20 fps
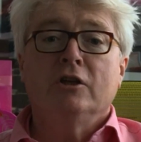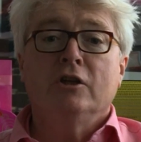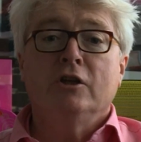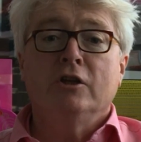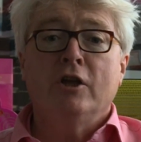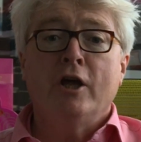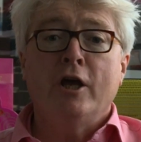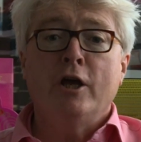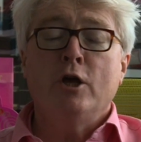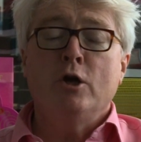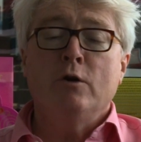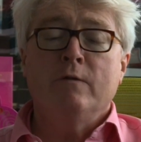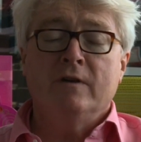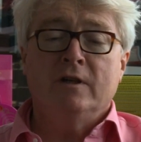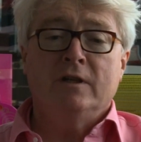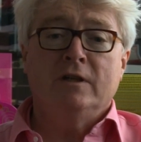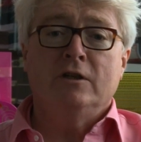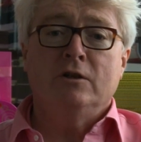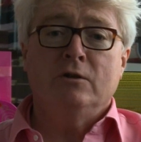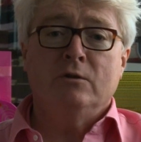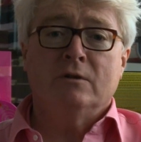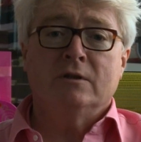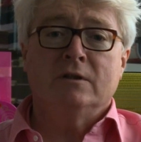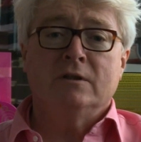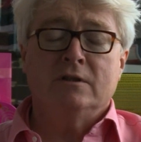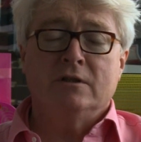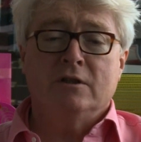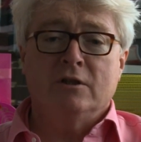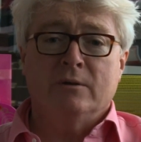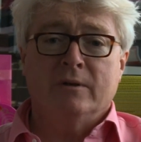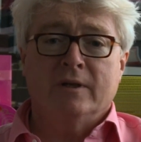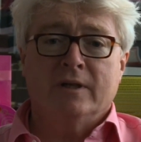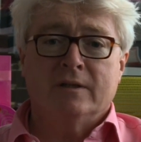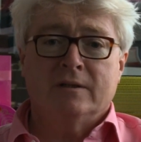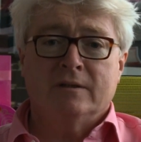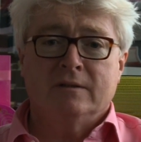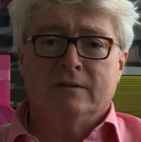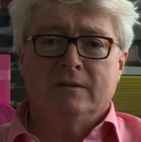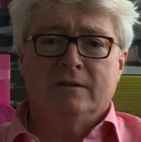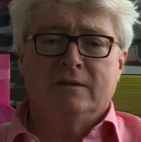Know that you can do
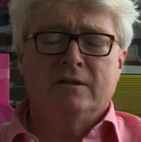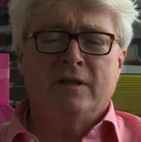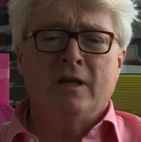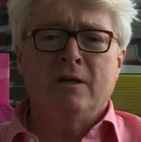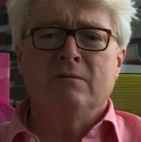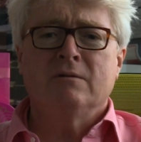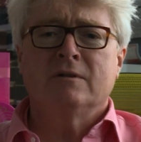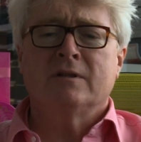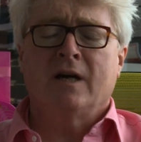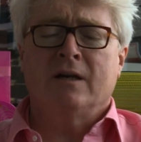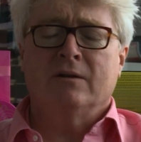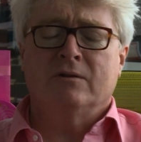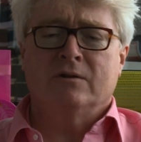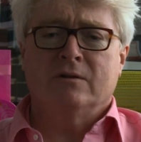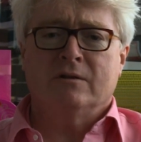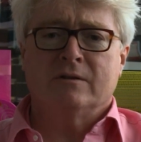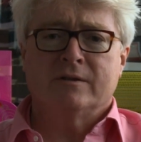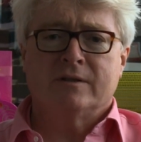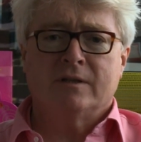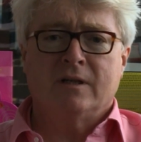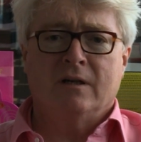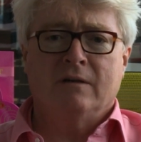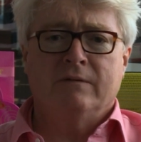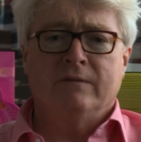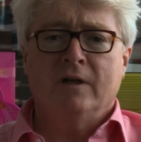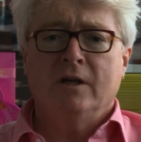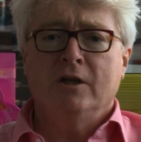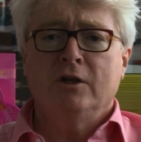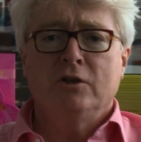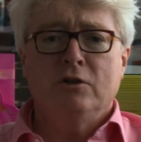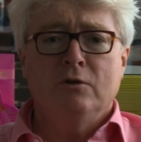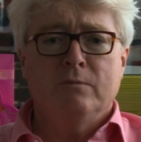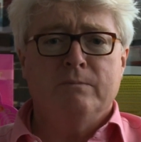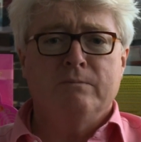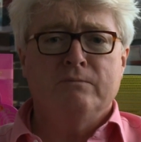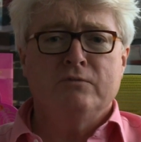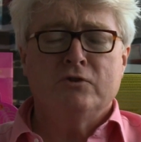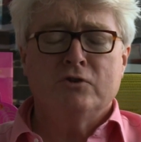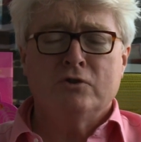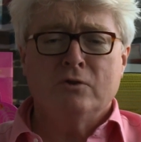it. Don't doubt yourself. You
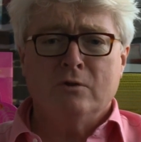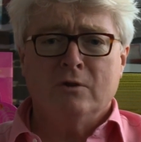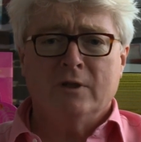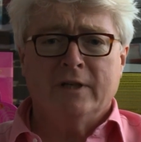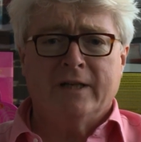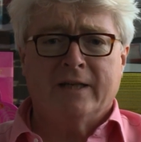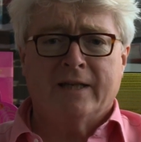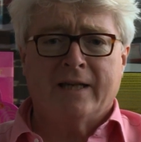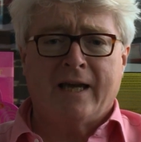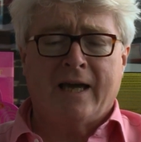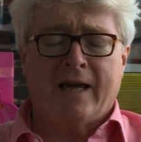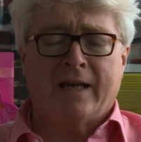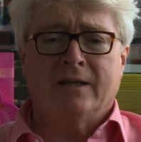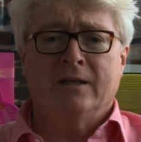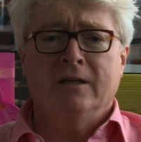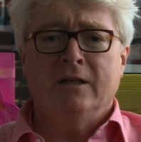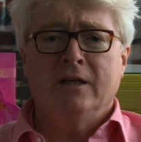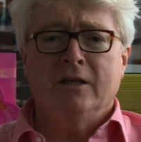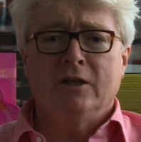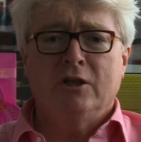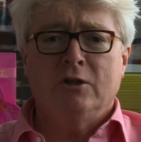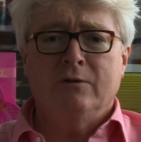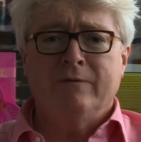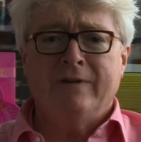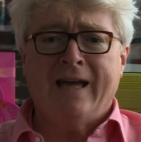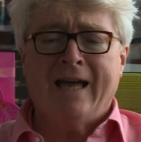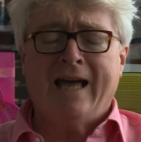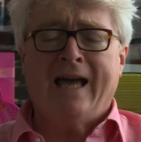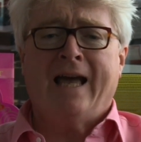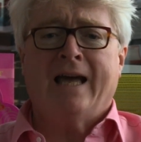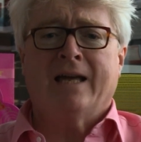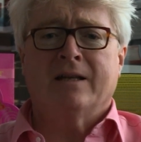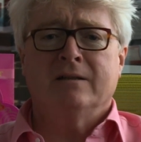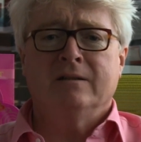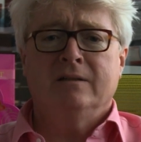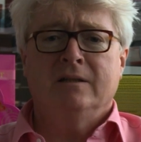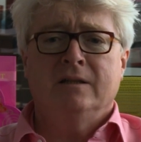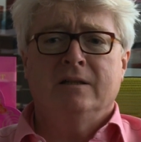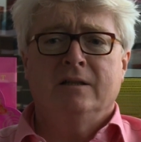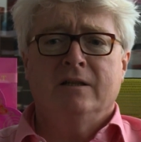surely can. You've had
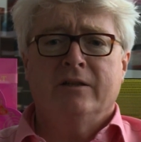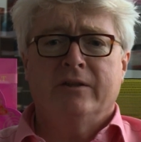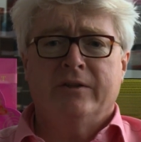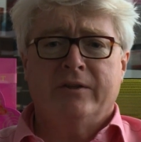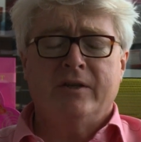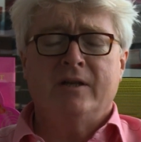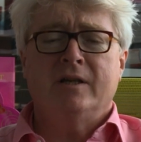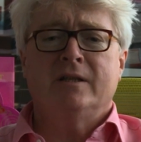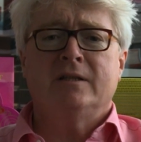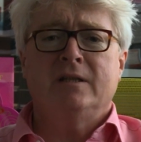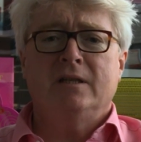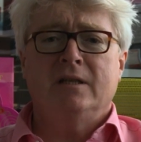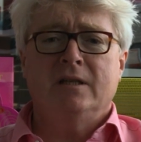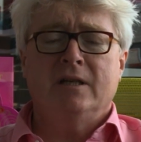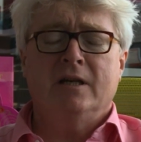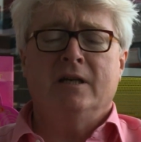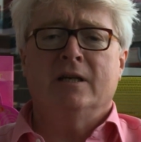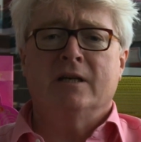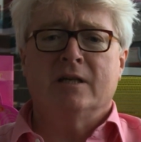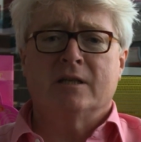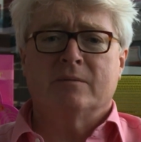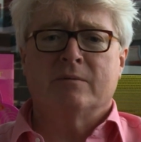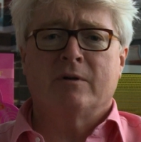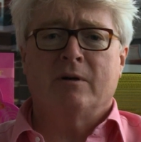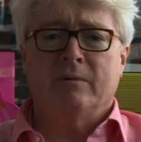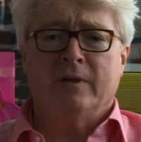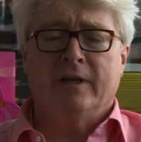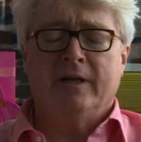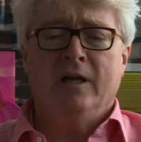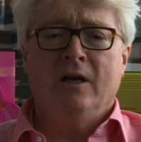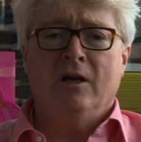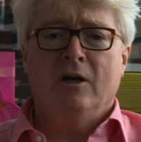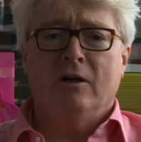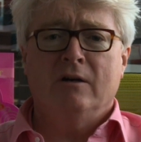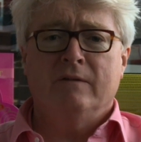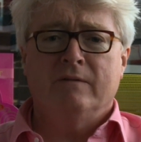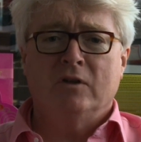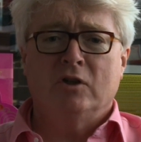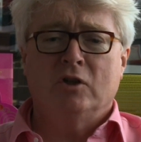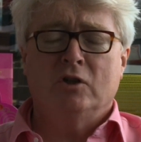30 years probably
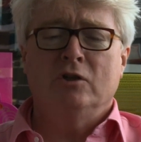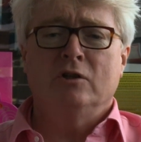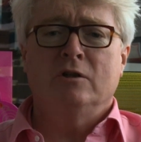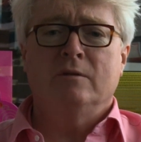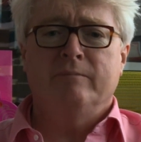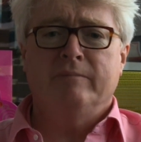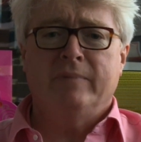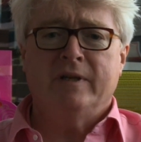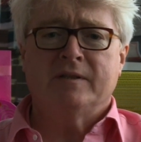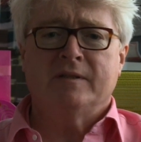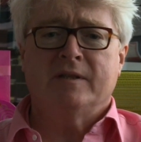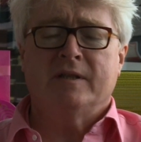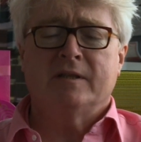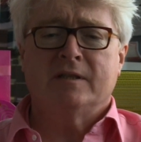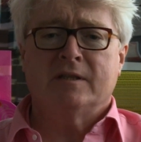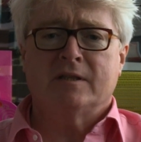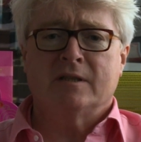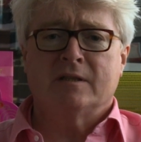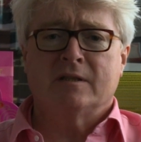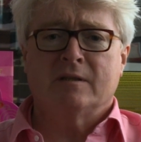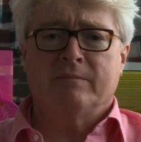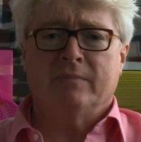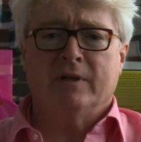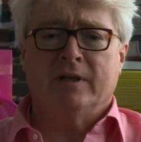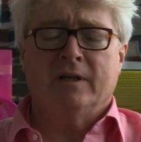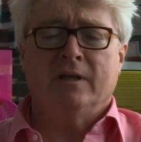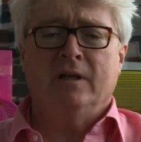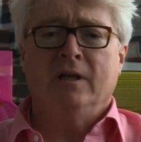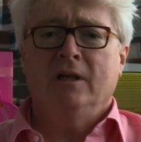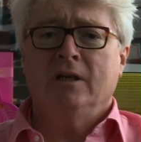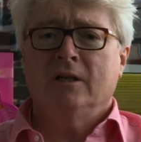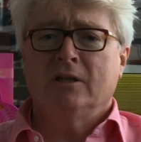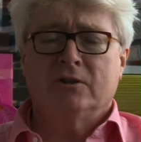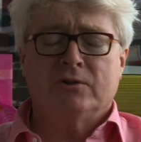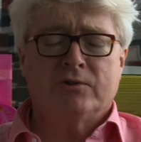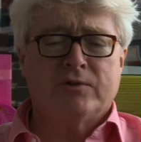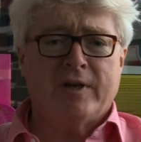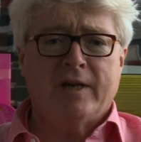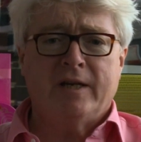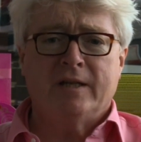of good business discipline,
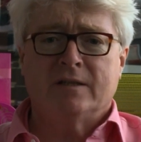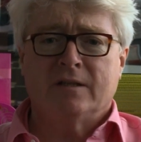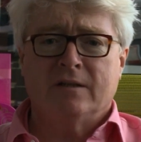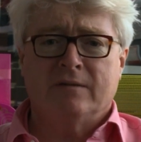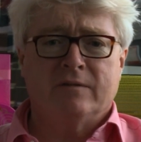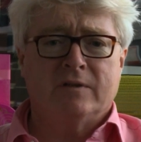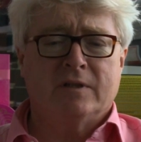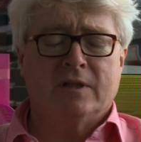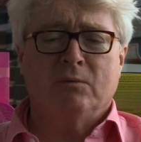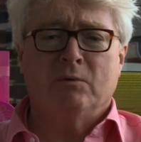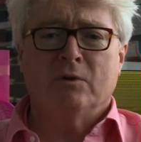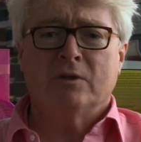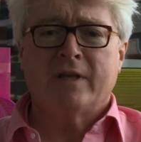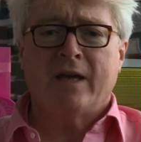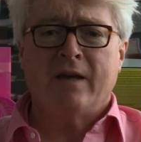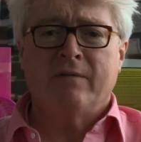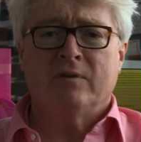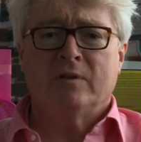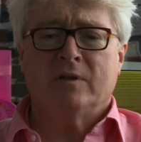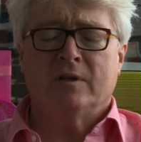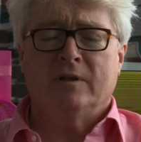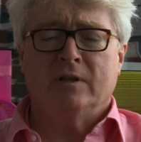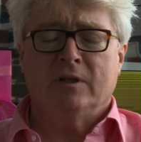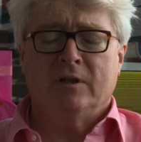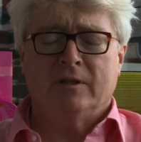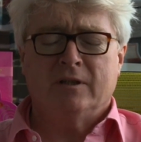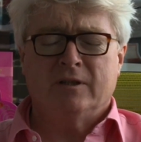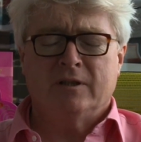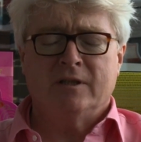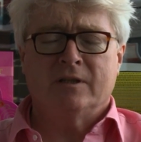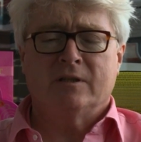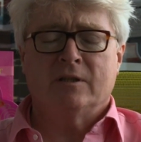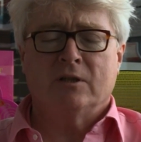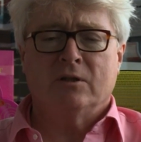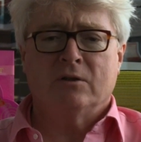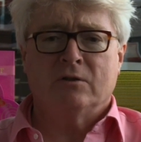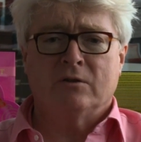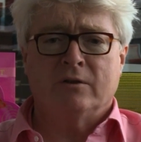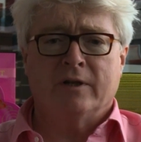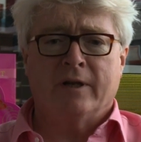creativity, whatever it is that
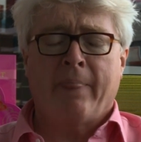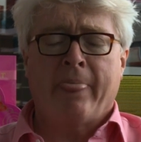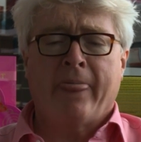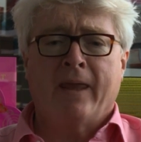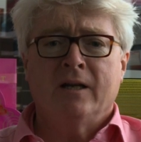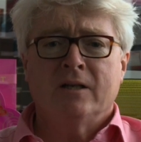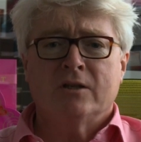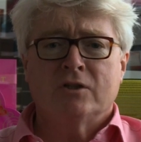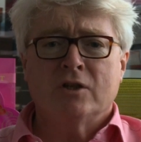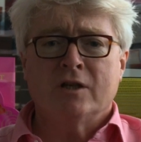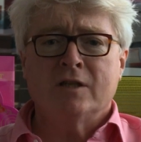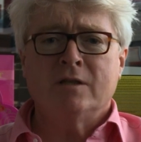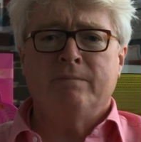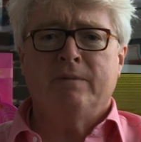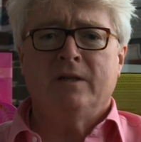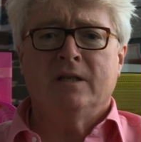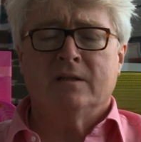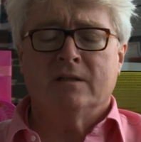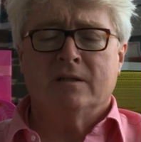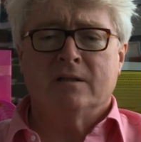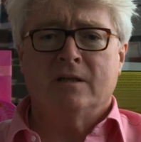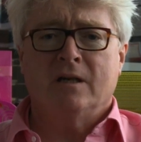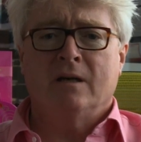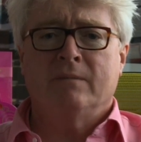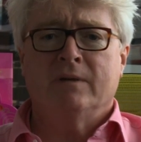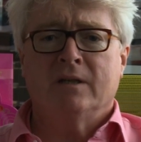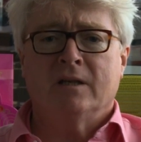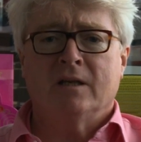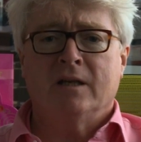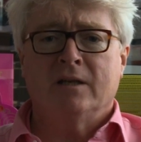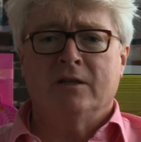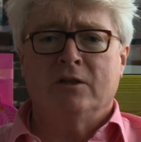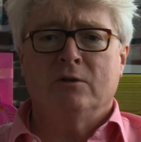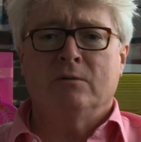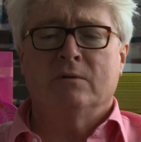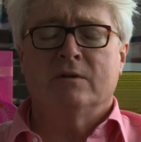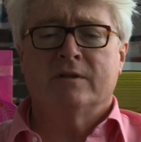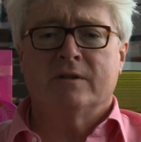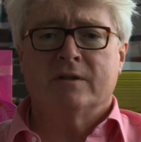you're doing. Just be determined and you will